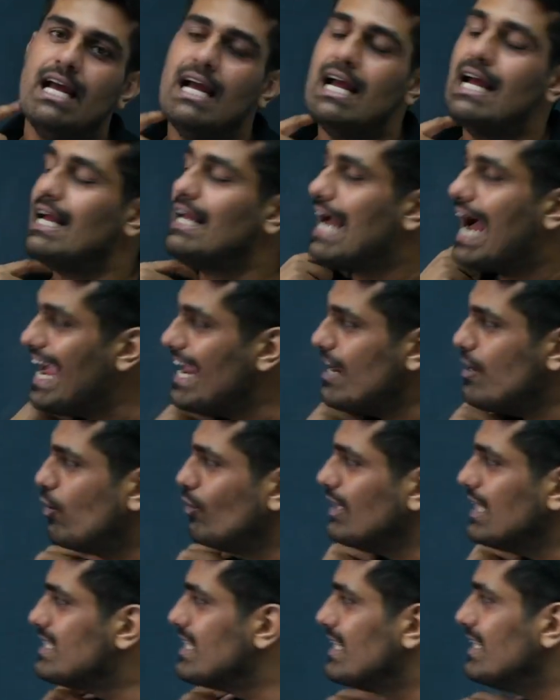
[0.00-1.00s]
I know the
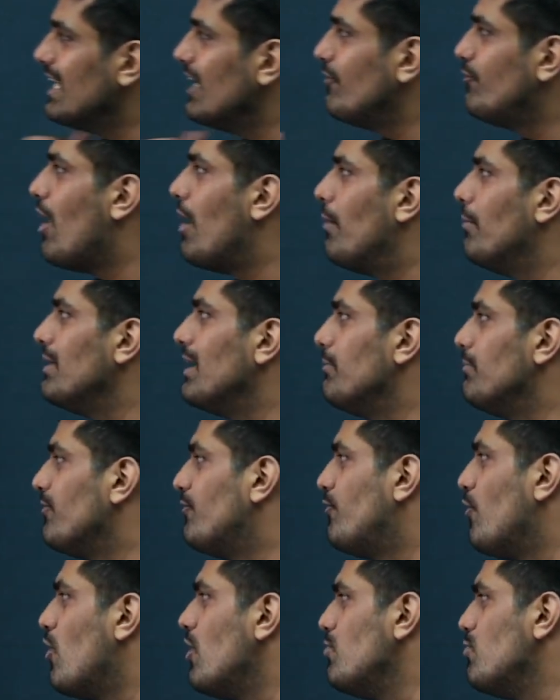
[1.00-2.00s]
general formula. Before
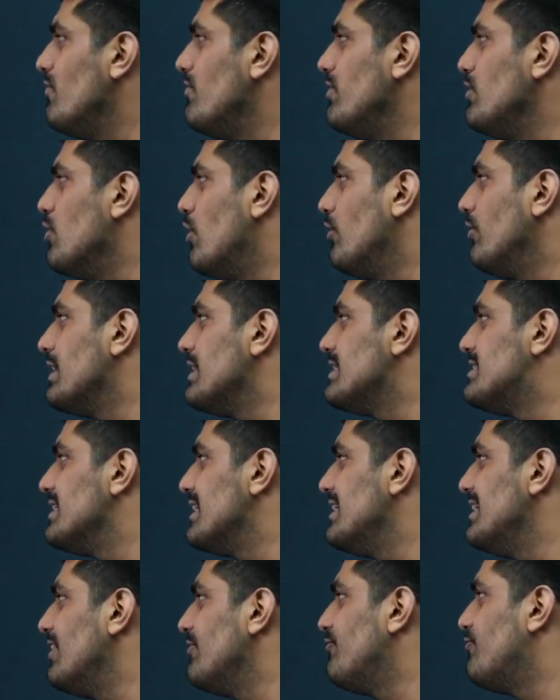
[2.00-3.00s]
moving on to the
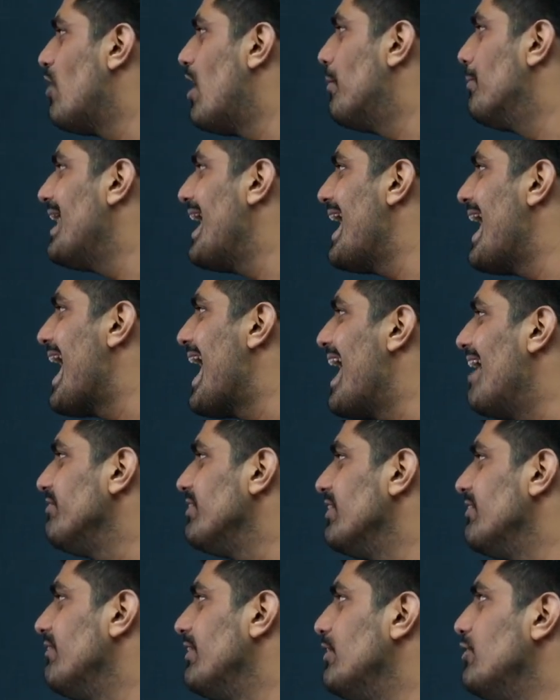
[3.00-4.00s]
general formula, I have the
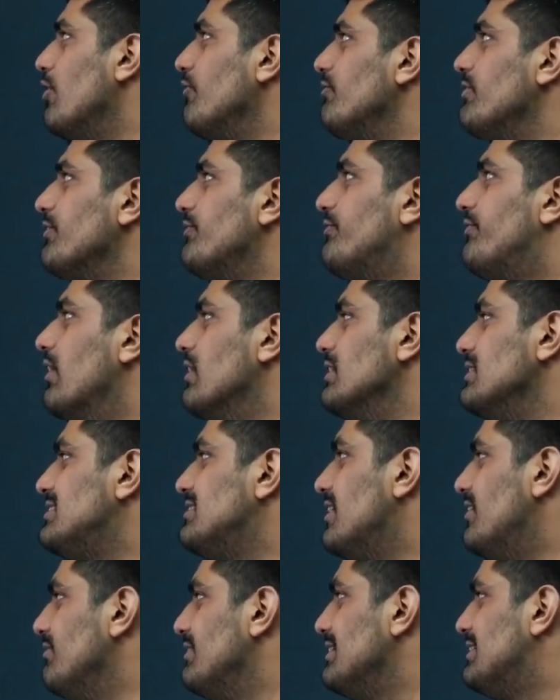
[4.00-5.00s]
value of the first term,
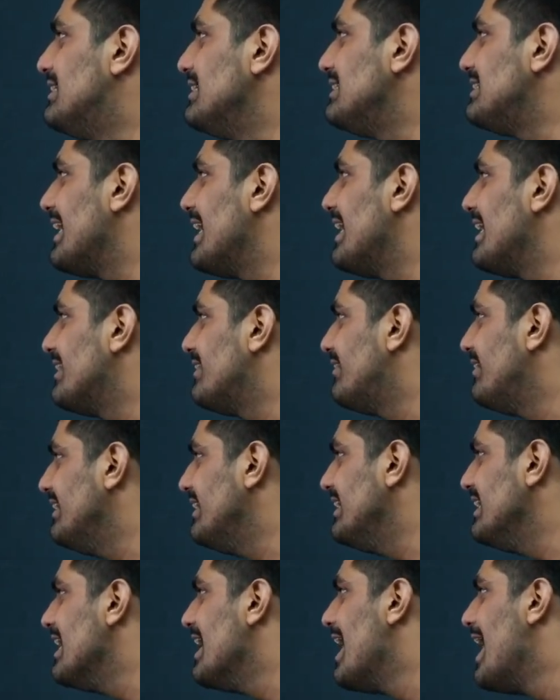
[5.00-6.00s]
which is 3,
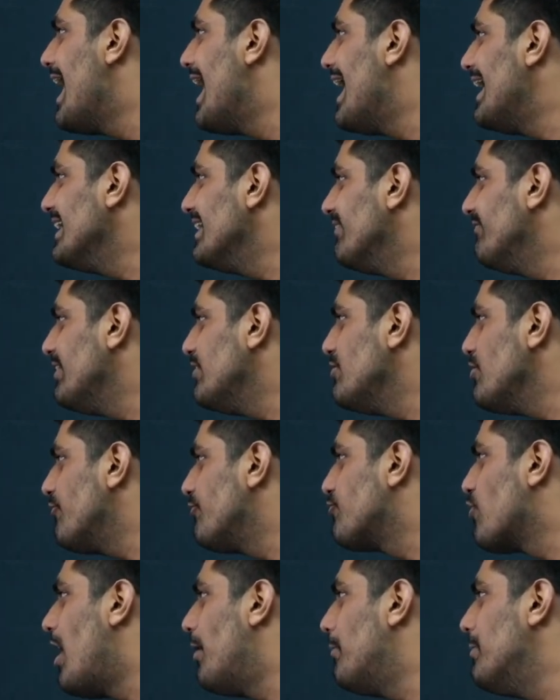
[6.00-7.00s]
and the value of
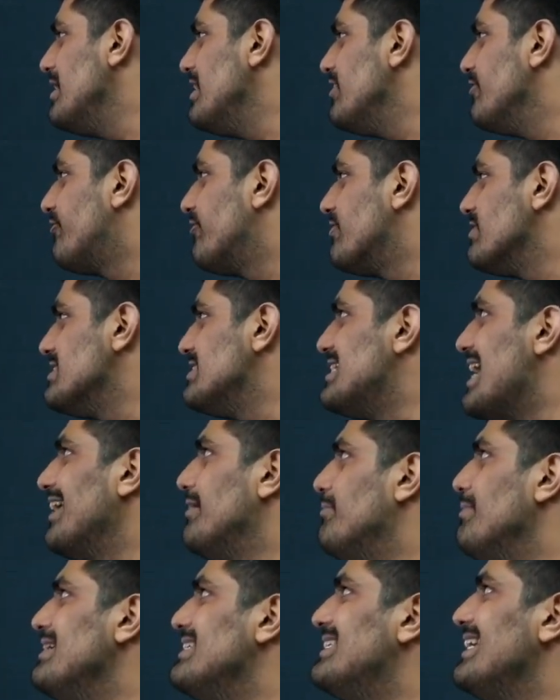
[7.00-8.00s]
common difference, that means
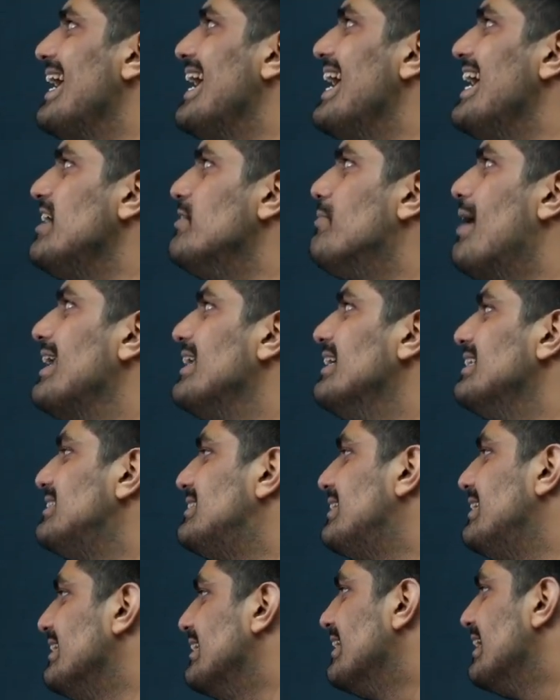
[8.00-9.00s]
8 minus 3.